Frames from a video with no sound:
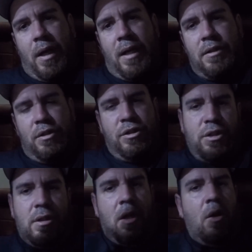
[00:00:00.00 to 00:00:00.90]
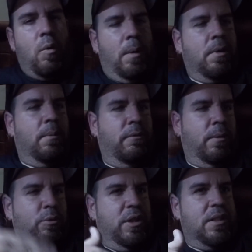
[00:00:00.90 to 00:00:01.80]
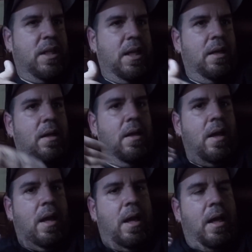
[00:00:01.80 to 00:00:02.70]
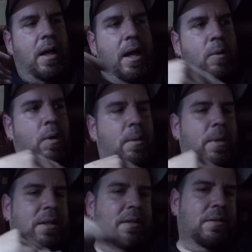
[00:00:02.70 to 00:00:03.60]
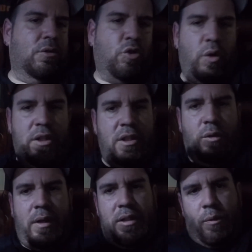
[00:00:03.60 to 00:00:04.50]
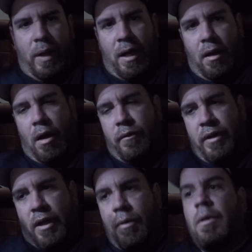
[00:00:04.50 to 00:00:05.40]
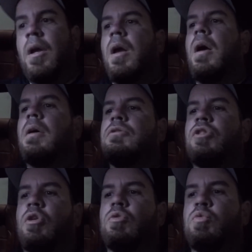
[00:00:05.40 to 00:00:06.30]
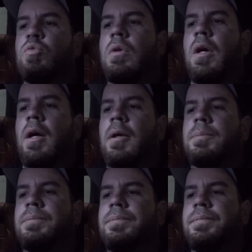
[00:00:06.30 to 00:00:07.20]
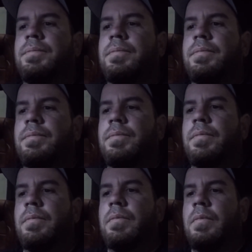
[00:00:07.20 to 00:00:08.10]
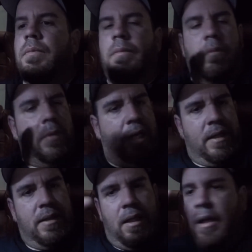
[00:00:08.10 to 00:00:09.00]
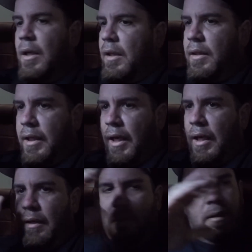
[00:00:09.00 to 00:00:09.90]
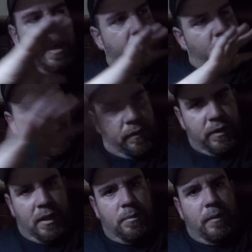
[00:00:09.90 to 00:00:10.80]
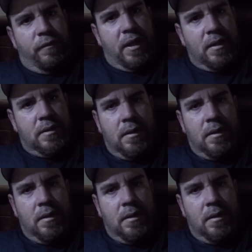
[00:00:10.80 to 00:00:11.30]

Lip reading: understood where I'm coming from with this kit, and I didn't want to make this crazy rant long video. So like I said, the kit, after everything's been fixed,